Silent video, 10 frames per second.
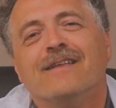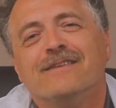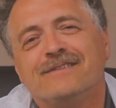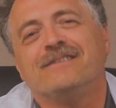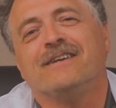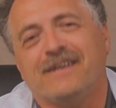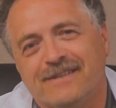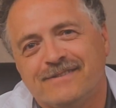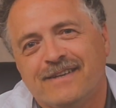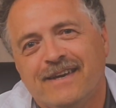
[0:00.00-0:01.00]
Listen,
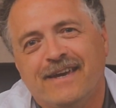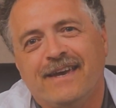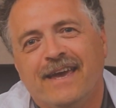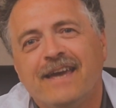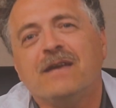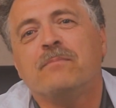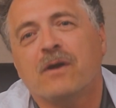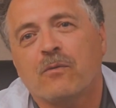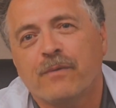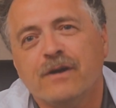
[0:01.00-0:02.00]
kids, it can be
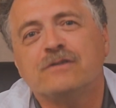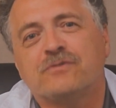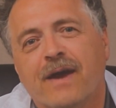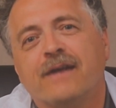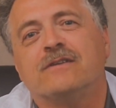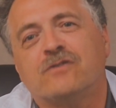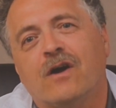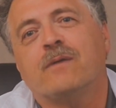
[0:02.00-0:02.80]
a real drag to talk